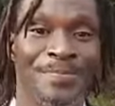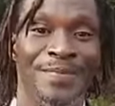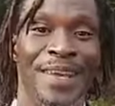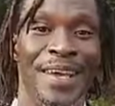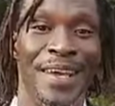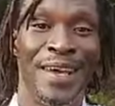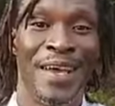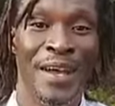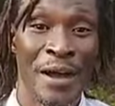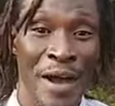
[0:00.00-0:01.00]

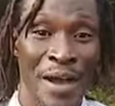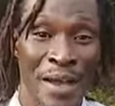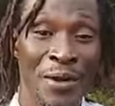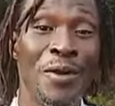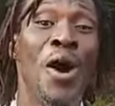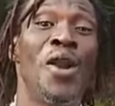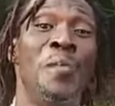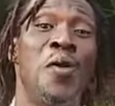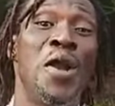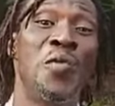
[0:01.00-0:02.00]
you know, now all the
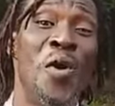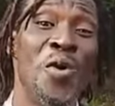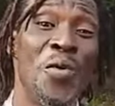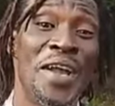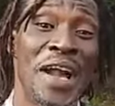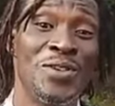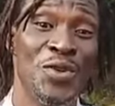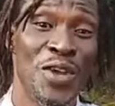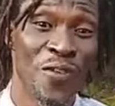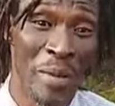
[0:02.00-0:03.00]
poorly work we can
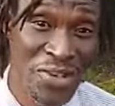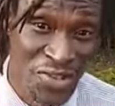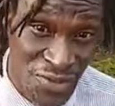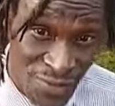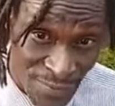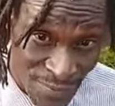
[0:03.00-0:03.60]
to information.